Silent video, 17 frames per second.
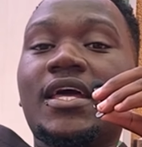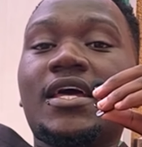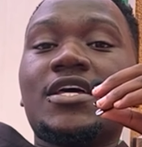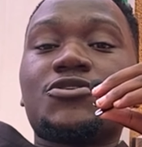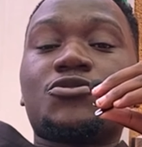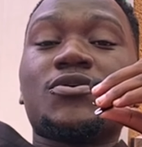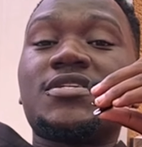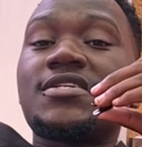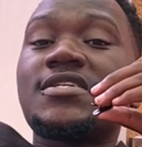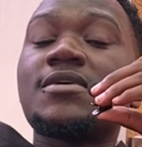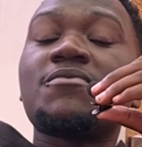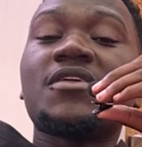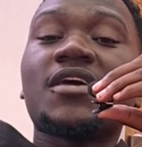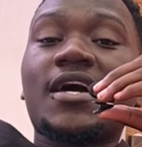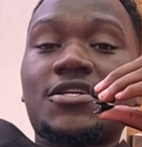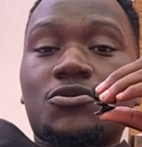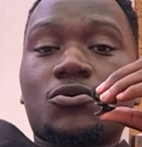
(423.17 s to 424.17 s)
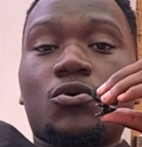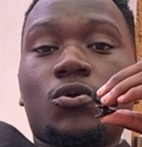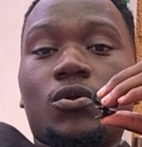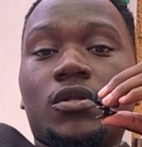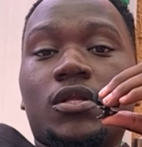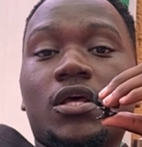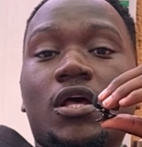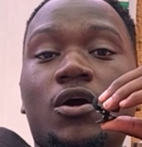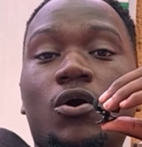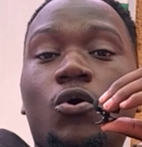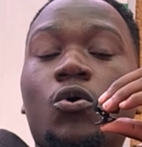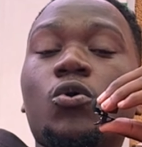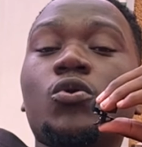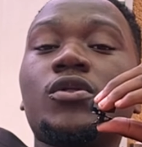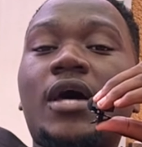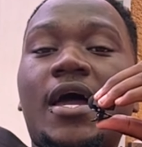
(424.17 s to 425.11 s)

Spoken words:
So it's the same thing as gold. Gold,